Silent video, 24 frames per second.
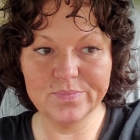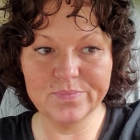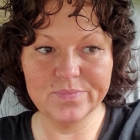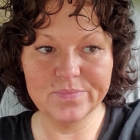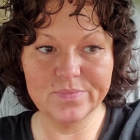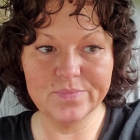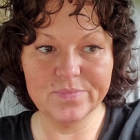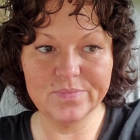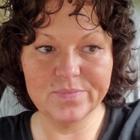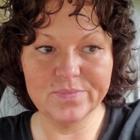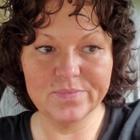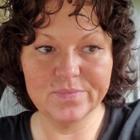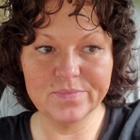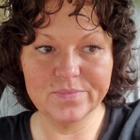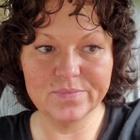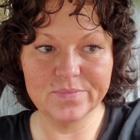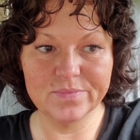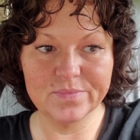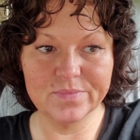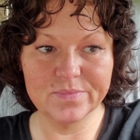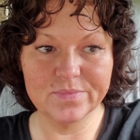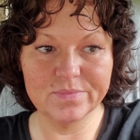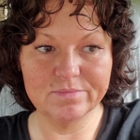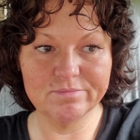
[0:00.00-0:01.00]

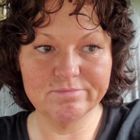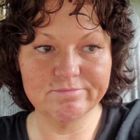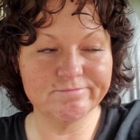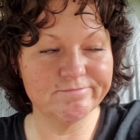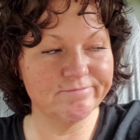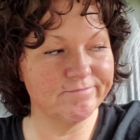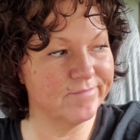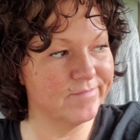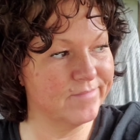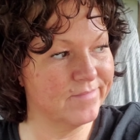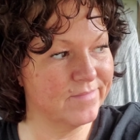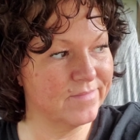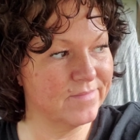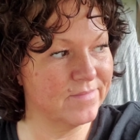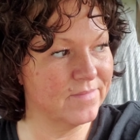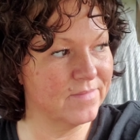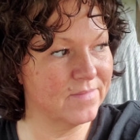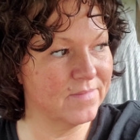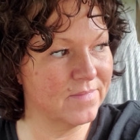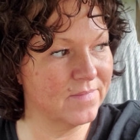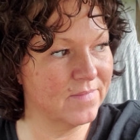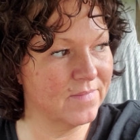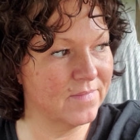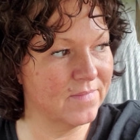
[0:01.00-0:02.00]

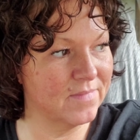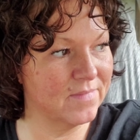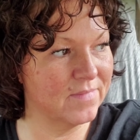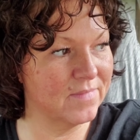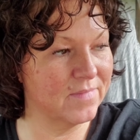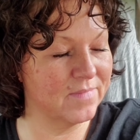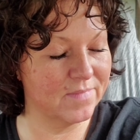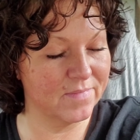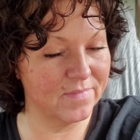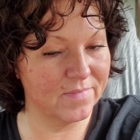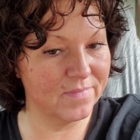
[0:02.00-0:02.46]
(silence)